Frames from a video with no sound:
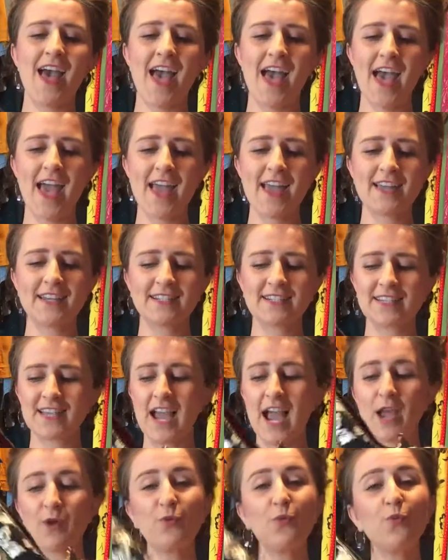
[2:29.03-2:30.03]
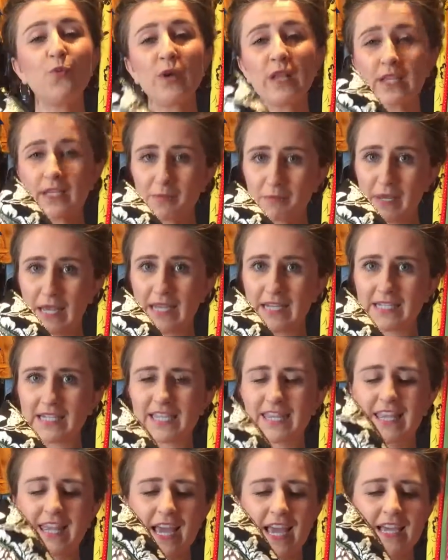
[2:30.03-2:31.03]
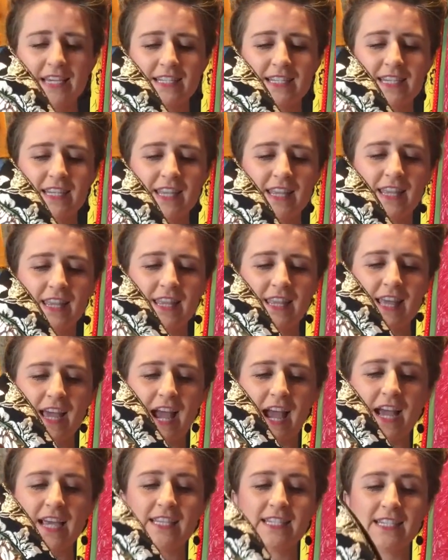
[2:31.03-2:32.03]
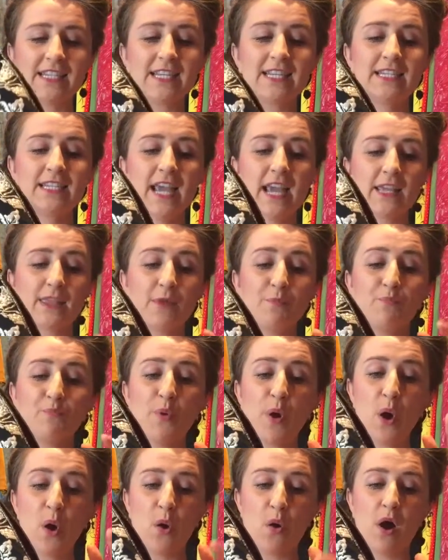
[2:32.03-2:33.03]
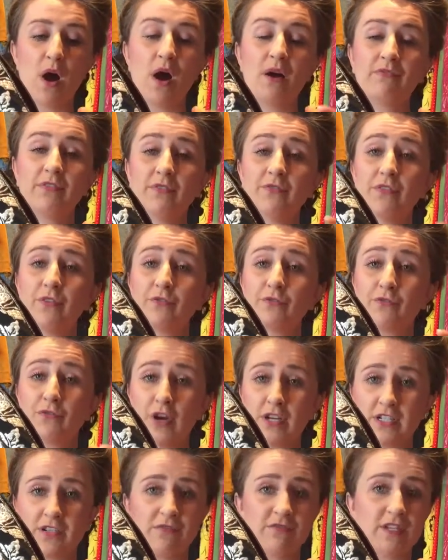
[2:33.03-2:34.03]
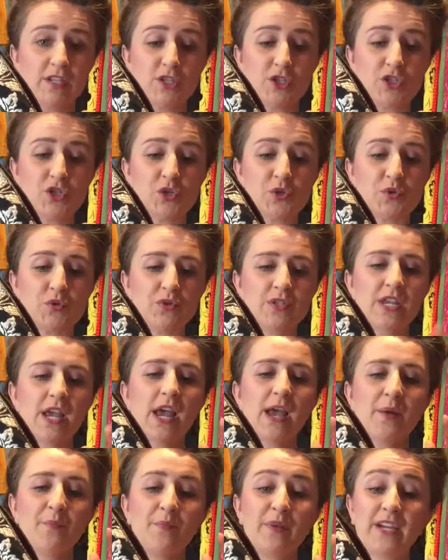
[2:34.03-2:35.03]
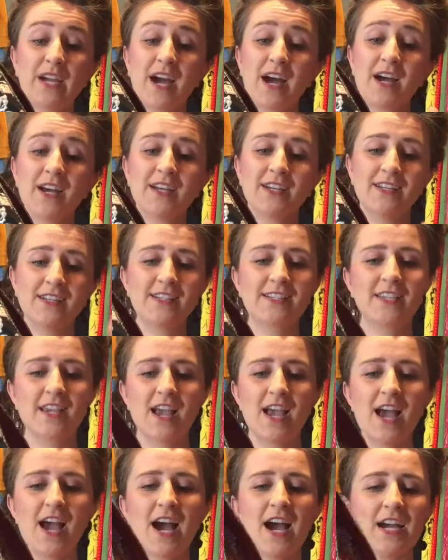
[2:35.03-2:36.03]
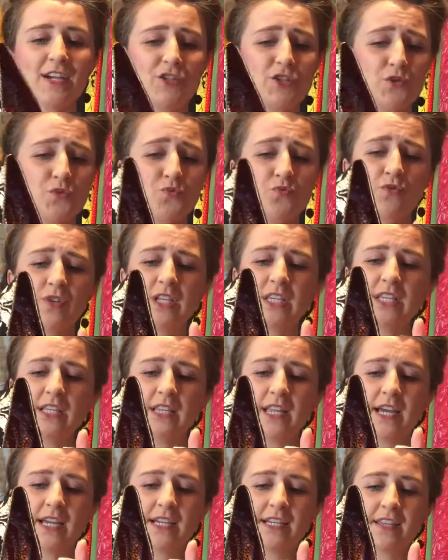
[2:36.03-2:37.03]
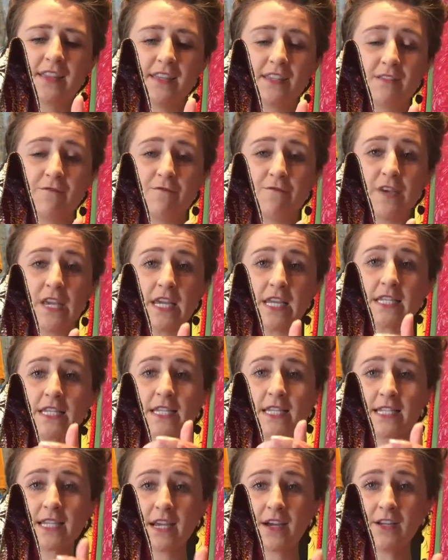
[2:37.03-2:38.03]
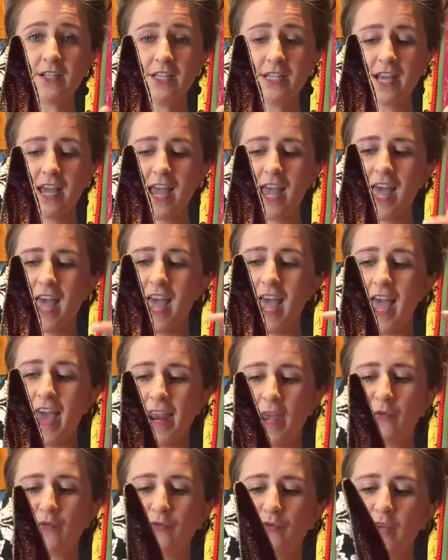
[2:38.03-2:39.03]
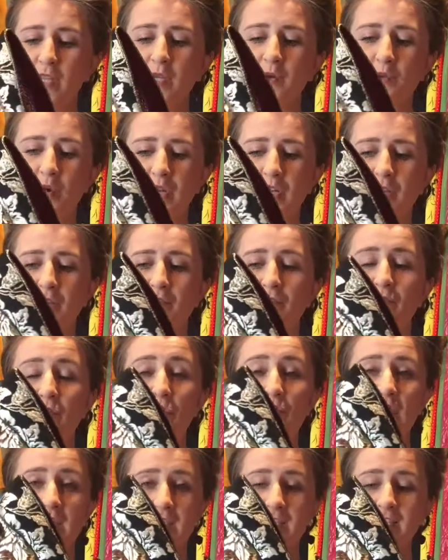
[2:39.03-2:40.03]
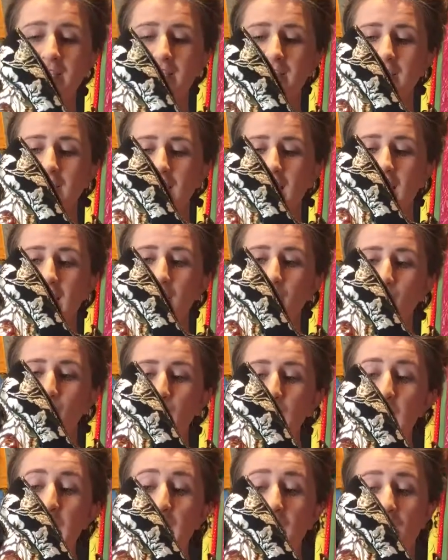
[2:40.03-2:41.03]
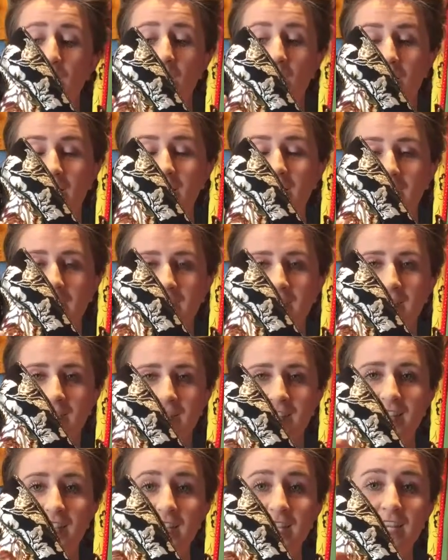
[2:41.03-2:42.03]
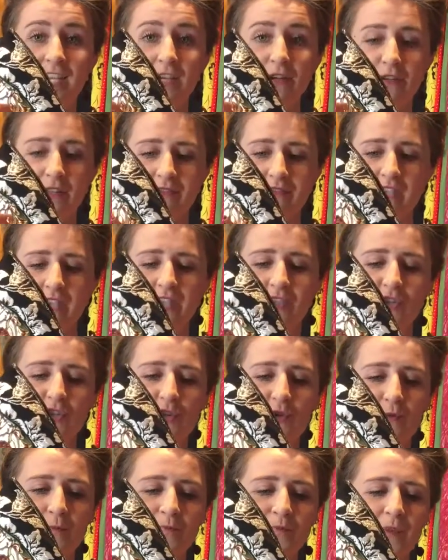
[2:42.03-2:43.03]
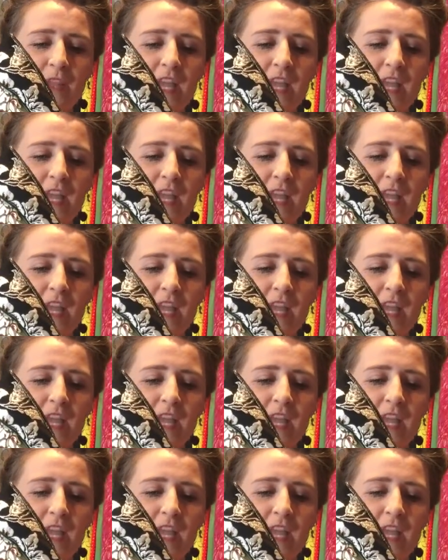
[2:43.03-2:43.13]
And I will admit that I did take the bow off of the front of these shoes because I just really liked this V detail and I really wanted the focus to kind of be on the heel of this shoe.